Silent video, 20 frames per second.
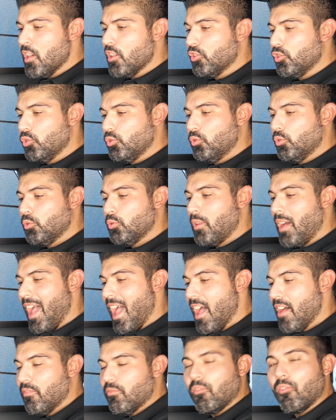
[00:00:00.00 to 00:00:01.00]
you do
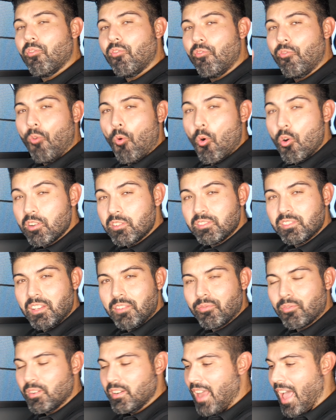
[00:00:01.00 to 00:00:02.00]
have 4
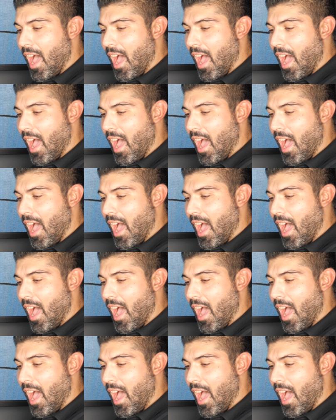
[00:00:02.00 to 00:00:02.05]
different